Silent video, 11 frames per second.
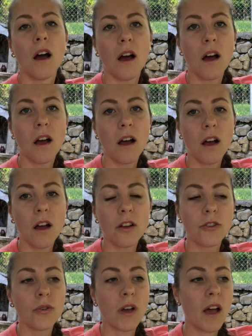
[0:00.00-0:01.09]

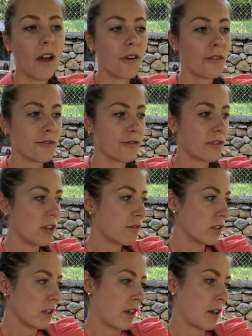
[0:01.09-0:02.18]
you have
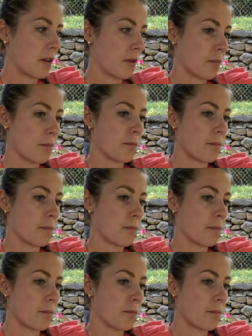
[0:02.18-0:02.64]
even like